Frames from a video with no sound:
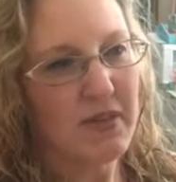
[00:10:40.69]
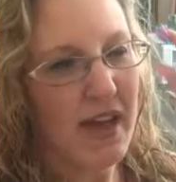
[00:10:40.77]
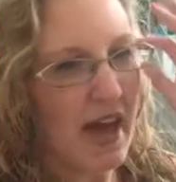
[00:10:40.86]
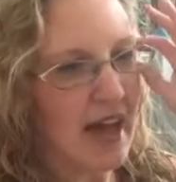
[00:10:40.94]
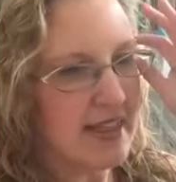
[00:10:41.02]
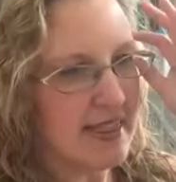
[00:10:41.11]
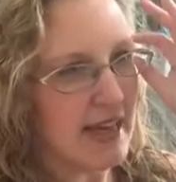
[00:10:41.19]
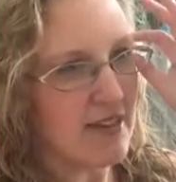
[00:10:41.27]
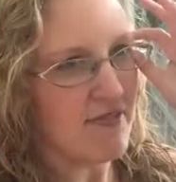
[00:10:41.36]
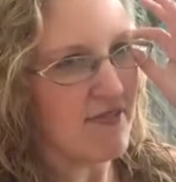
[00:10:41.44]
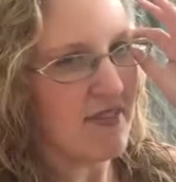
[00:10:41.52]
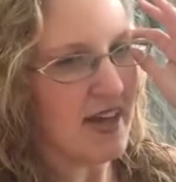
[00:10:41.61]
that
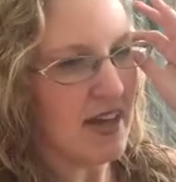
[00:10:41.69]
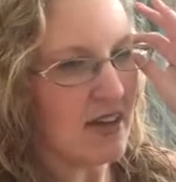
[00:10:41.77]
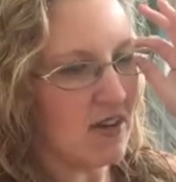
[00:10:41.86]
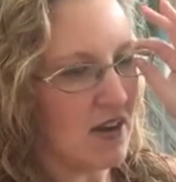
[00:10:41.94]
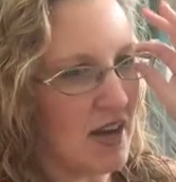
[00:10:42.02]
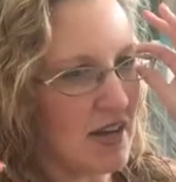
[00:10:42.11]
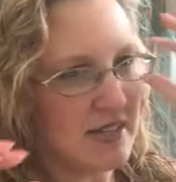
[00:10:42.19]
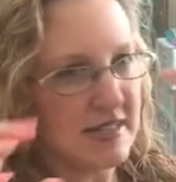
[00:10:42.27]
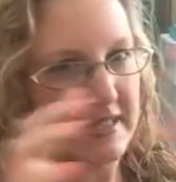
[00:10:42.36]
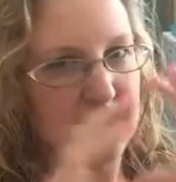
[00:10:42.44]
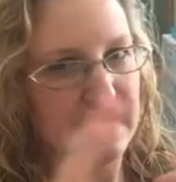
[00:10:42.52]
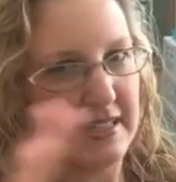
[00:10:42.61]
they fit across
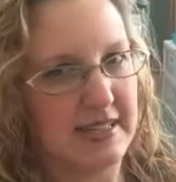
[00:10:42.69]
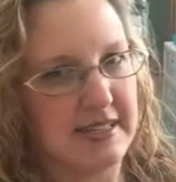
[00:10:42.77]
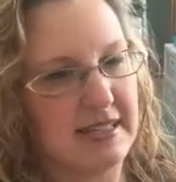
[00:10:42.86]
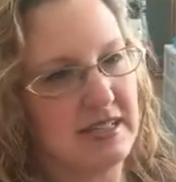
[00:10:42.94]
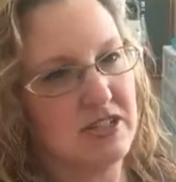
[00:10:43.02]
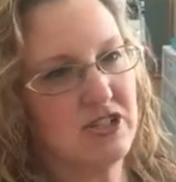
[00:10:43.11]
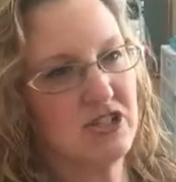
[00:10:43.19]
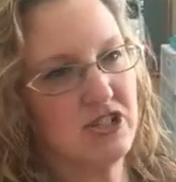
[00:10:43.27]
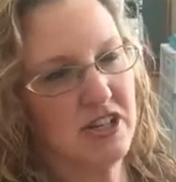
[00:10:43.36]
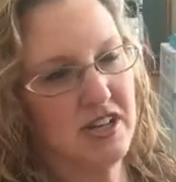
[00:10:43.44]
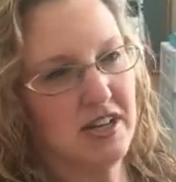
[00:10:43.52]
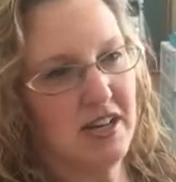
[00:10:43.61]
the 6-inch